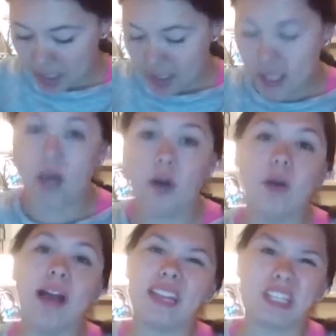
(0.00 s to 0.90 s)
So
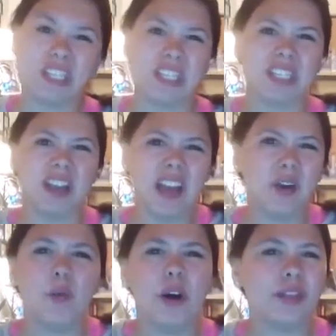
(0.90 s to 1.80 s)
I like to just, I
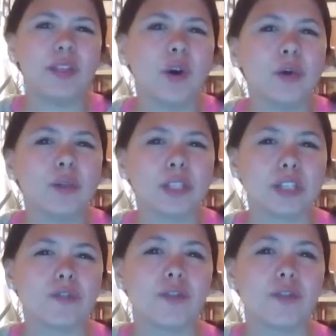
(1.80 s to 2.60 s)
don't want those just